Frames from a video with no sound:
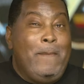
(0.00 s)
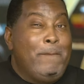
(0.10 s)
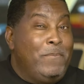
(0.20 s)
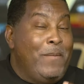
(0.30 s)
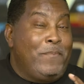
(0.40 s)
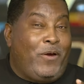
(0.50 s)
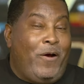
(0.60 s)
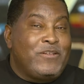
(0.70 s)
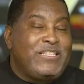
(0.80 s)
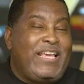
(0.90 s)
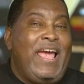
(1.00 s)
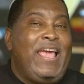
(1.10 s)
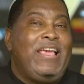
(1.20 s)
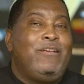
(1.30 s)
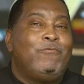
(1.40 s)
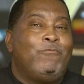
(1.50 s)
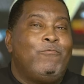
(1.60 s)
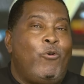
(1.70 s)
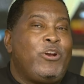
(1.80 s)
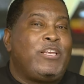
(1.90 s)
but because Cain
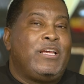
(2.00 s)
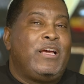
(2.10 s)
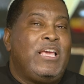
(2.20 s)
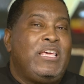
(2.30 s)
wanted to